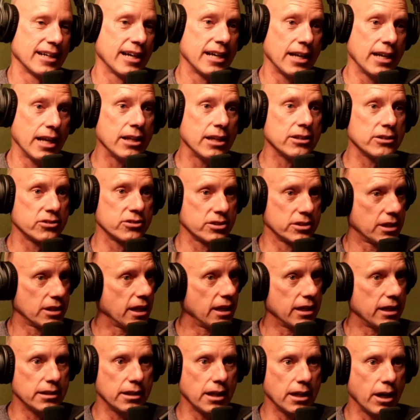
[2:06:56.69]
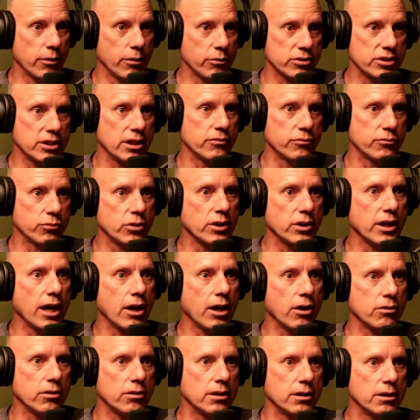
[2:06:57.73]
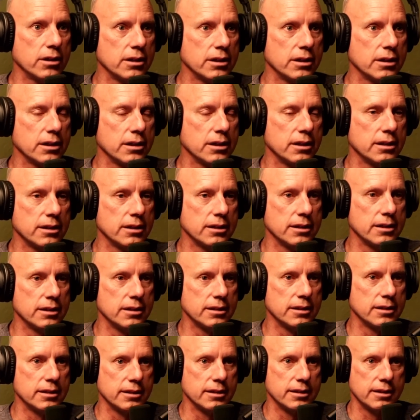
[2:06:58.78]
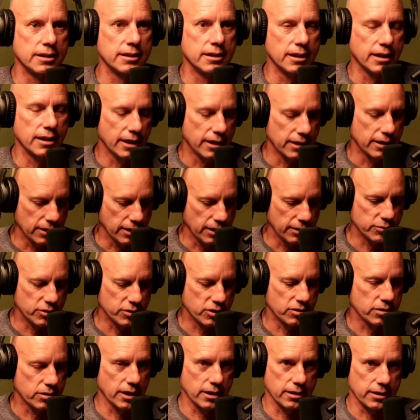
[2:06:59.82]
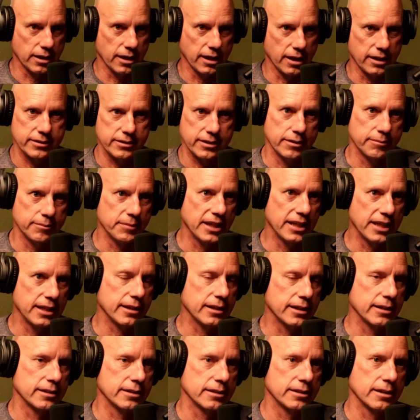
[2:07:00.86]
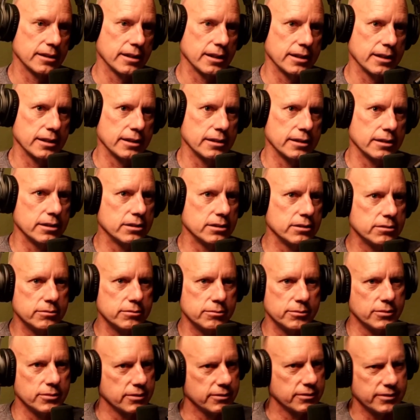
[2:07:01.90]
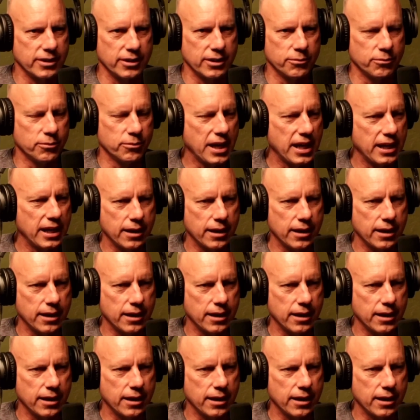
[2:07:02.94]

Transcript: And I was there for an hour. And I'm just like, I said, man, I gotta go. Made